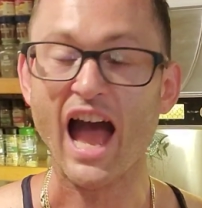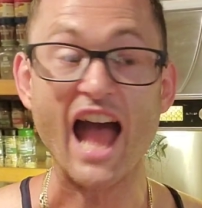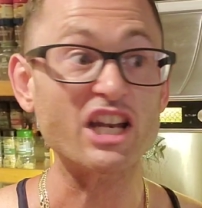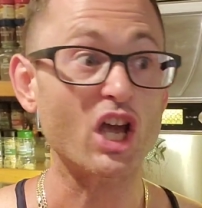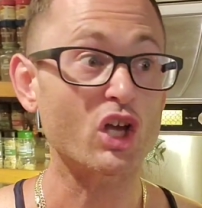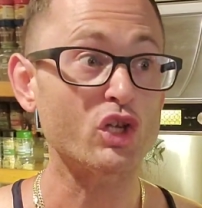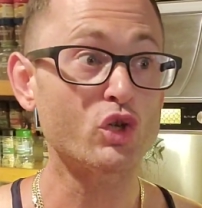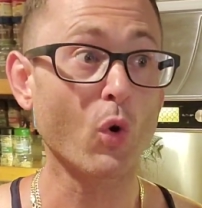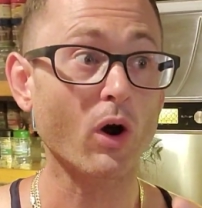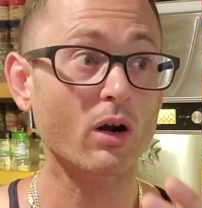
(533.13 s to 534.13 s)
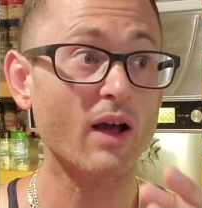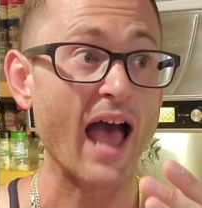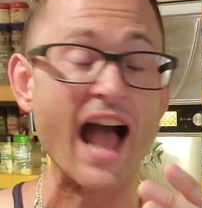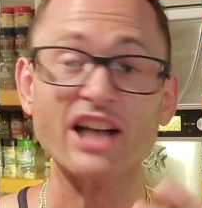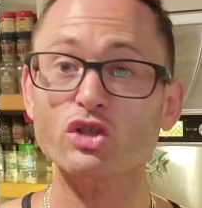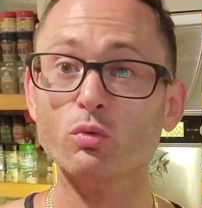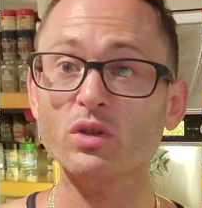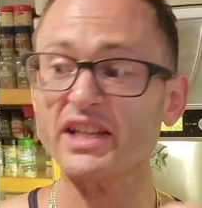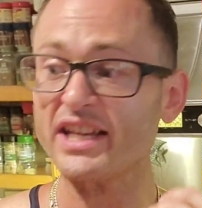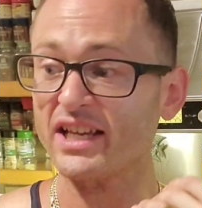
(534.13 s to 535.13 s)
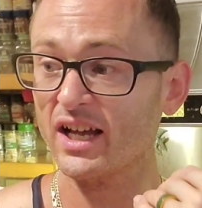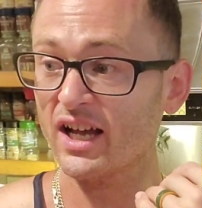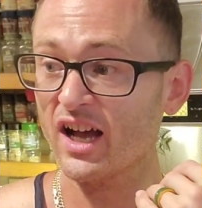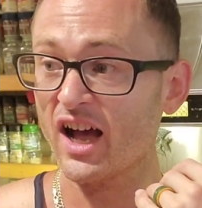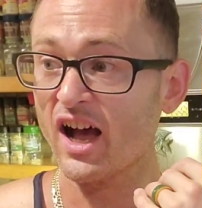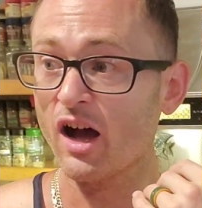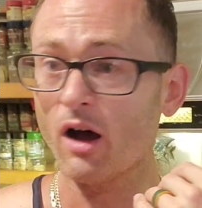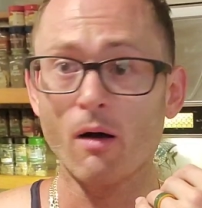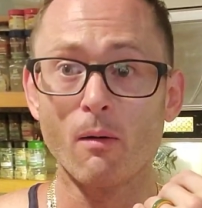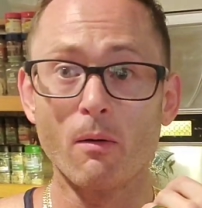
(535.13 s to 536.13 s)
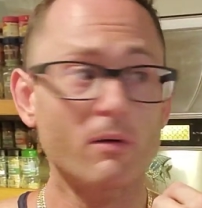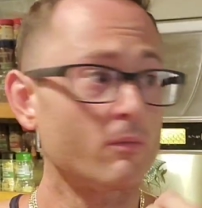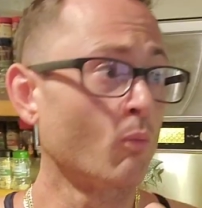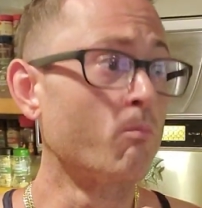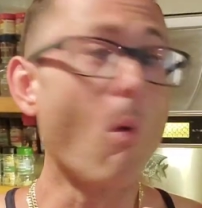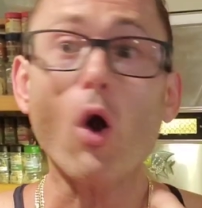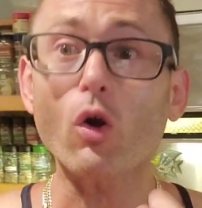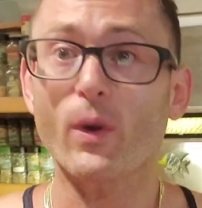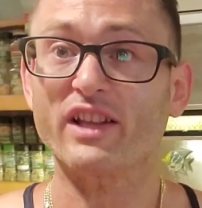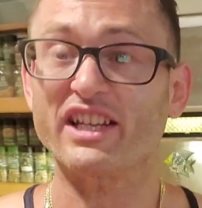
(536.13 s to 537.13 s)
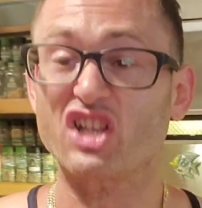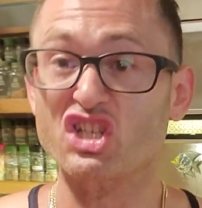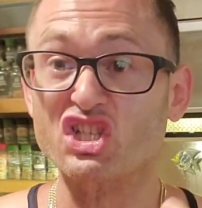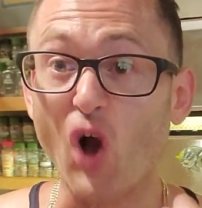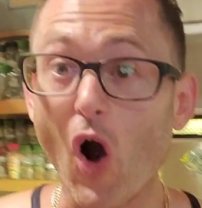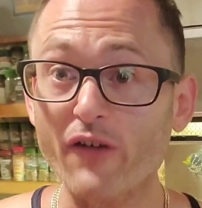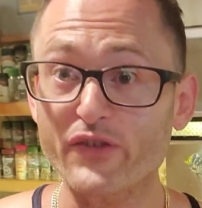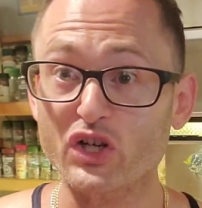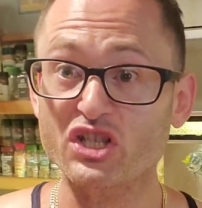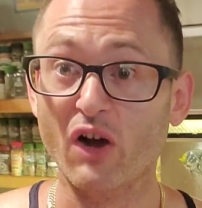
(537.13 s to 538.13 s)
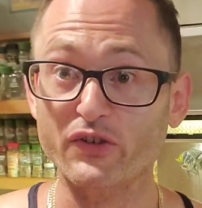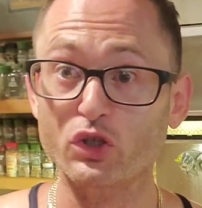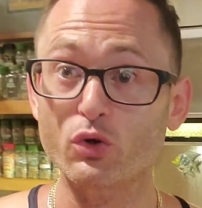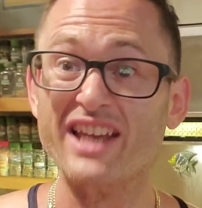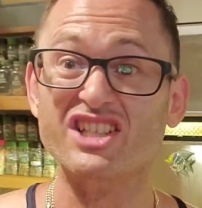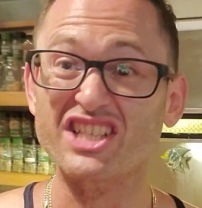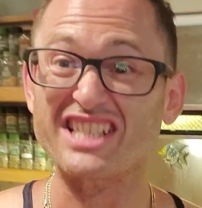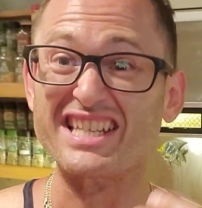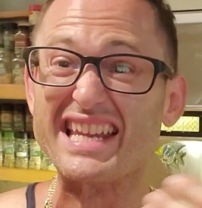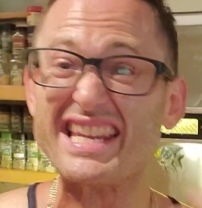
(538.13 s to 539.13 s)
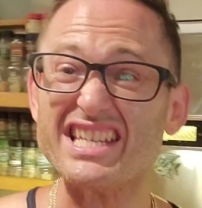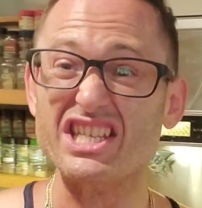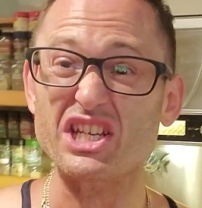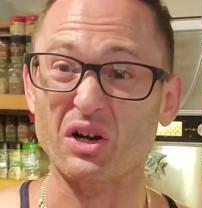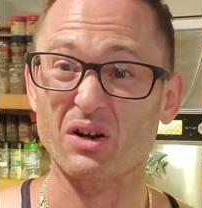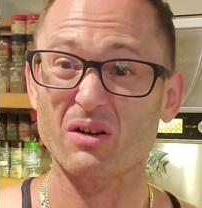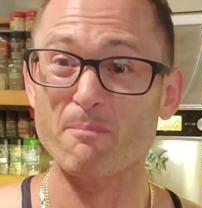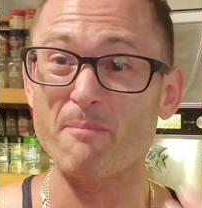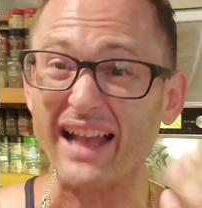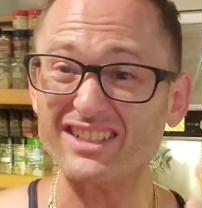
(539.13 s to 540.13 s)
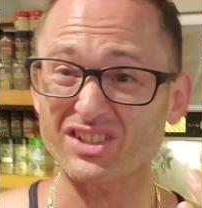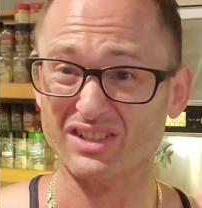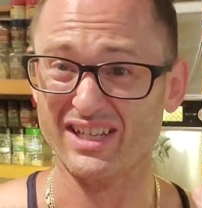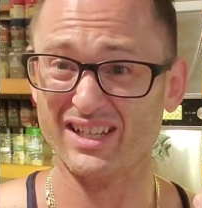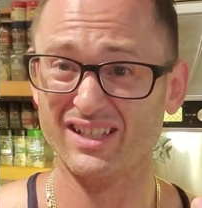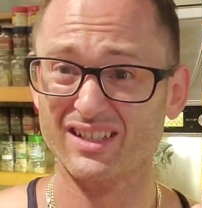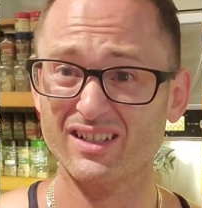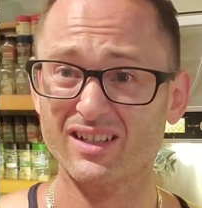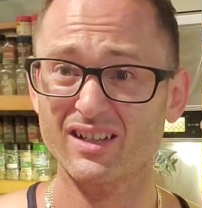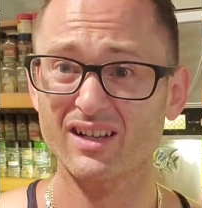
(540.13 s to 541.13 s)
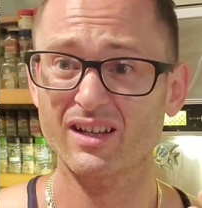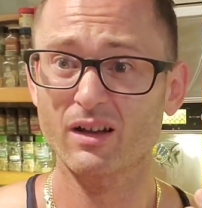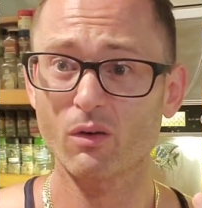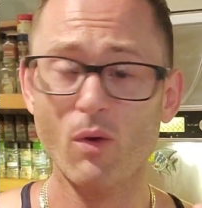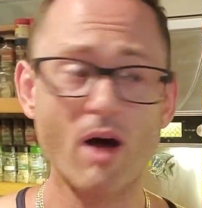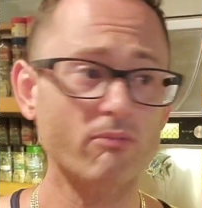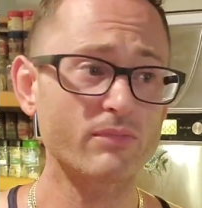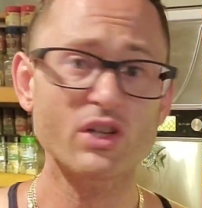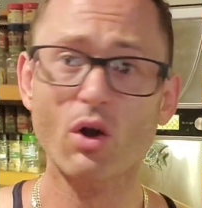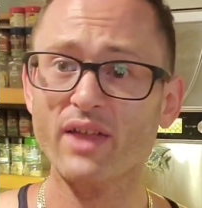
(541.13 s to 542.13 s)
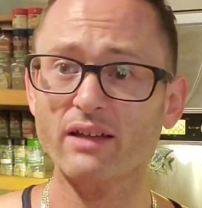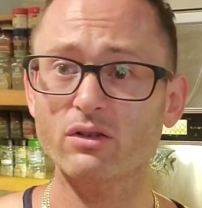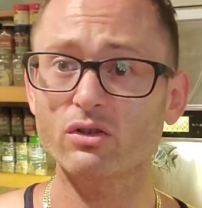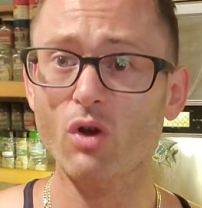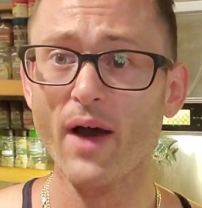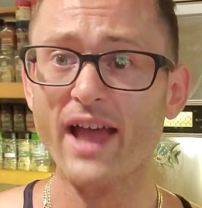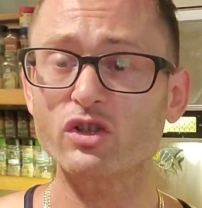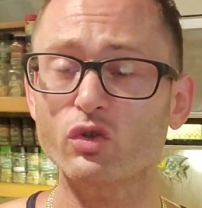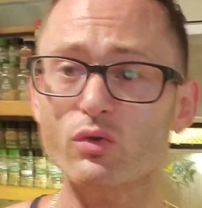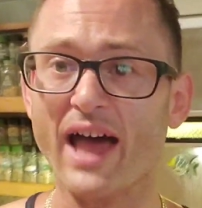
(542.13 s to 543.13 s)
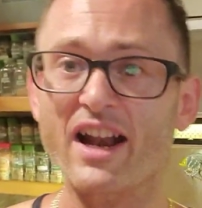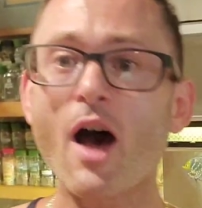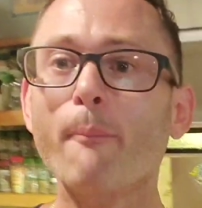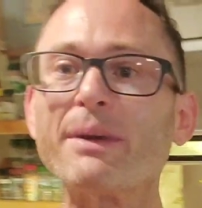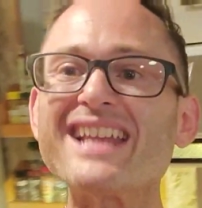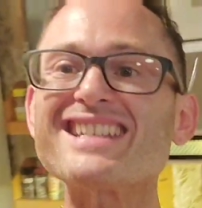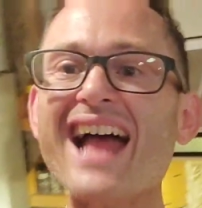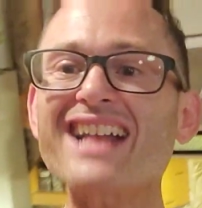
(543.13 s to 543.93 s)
and you're actually more willing to starve yourself for two days because it's easier mentally, well, you know that go ahead and do that. But is